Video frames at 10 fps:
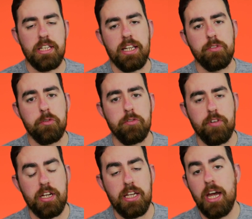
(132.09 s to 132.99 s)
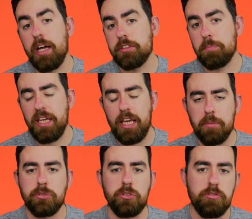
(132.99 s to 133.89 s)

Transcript: at level 3 and being able to